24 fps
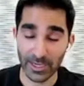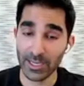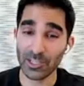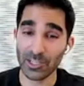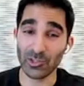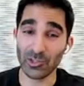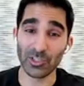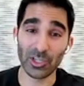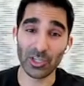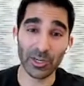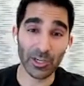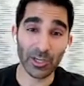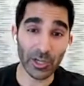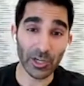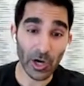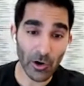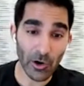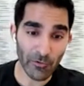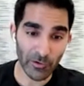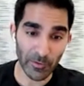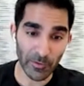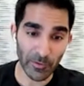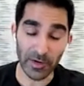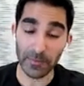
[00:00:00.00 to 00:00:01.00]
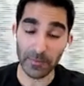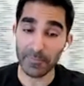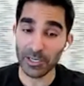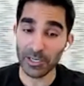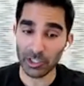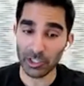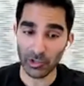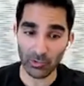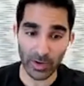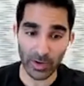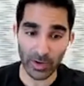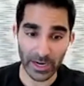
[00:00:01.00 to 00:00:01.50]
So it's going to go from an
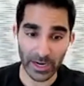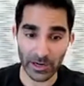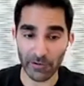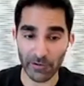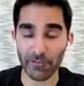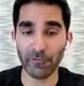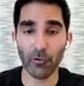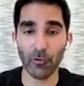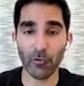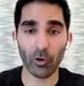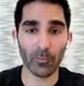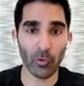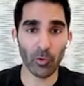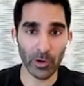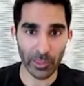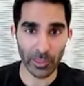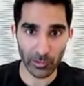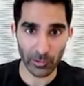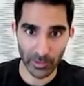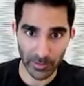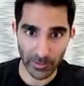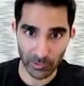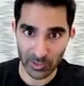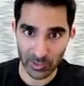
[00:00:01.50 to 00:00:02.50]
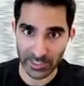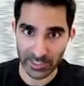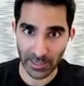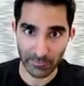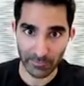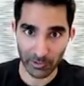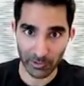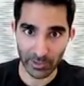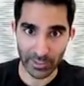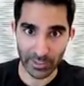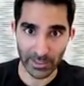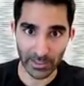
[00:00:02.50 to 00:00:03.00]
emission rate of
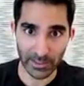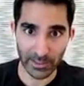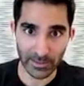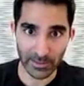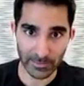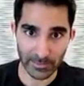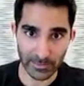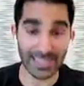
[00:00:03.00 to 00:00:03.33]
4.3% per year,